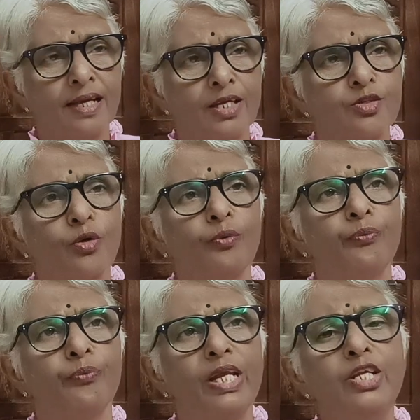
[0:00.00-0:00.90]
So
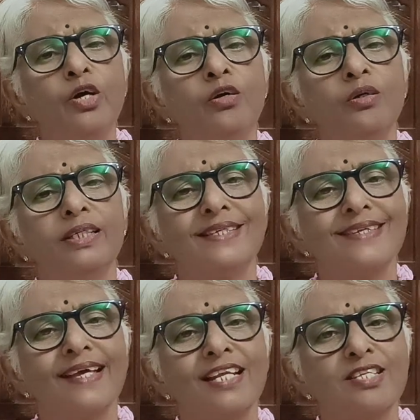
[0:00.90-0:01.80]
when your
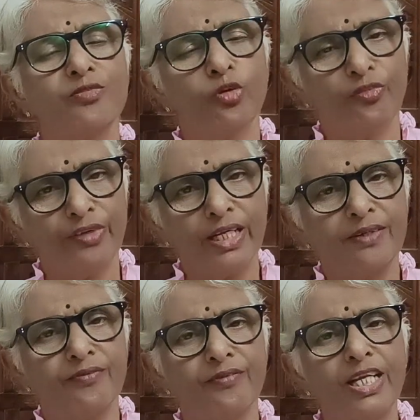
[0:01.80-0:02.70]
desire is fulfilled,
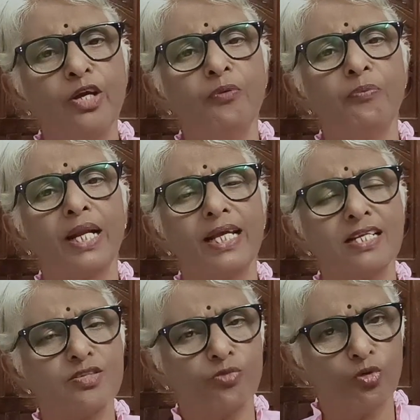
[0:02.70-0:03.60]
when your prayer
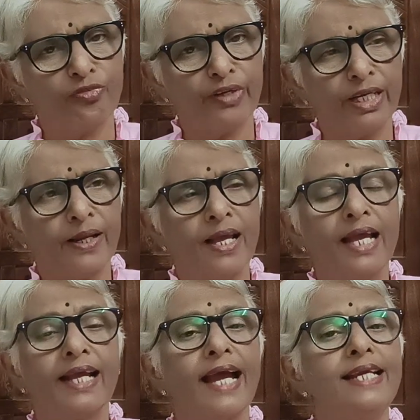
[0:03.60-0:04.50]
is fulfilled,
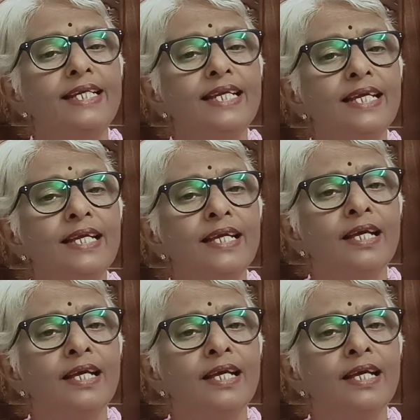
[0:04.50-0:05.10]
kindly